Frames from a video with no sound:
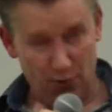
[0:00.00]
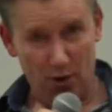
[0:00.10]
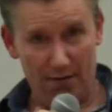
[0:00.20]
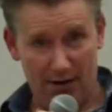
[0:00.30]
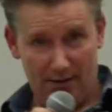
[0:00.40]
If
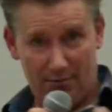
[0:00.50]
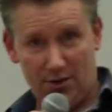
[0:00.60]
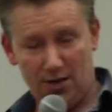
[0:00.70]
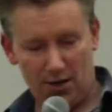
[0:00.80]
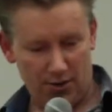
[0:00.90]
you have any
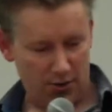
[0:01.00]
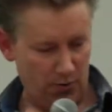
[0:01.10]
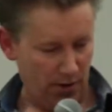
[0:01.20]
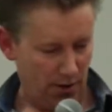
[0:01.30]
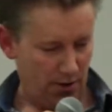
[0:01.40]
suggestions,
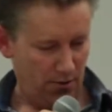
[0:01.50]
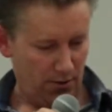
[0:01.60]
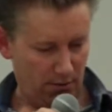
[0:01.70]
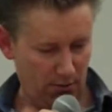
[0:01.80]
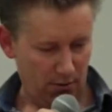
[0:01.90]
sweetheart, you
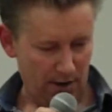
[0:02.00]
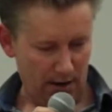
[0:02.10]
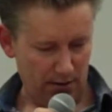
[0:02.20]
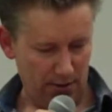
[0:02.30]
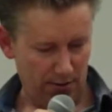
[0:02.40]
just throw them
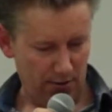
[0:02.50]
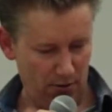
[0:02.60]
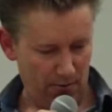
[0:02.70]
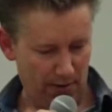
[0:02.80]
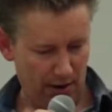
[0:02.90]
out because you
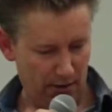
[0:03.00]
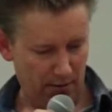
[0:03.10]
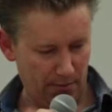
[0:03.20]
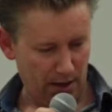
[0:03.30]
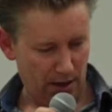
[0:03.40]
know me better
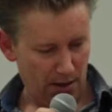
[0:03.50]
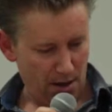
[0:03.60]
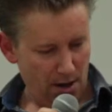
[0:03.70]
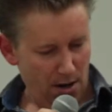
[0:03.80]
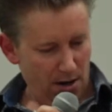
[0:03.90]
than me.
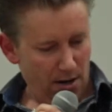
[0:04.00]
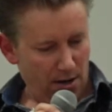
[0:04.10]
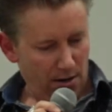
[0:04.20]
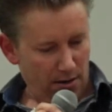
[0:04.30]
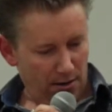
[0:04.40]

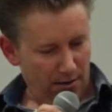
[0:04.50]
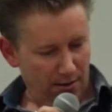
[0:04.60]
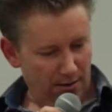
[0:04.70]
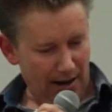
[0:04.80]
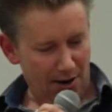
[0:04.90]

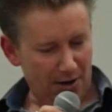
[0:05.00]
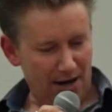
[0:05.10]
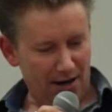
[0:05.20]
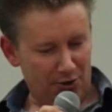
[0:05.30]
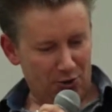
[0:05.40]
How to
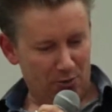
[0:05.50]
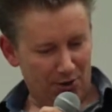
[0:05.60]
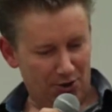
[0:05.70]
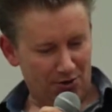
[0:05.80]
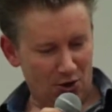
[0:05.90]
add 2
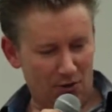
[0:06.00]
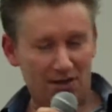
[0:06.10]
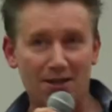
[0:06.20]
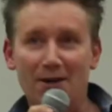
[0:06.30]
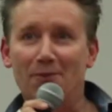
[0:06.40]
inches? No,
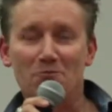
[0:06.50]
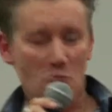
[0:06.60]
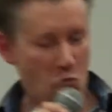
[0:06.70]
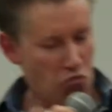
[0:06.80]
that's later.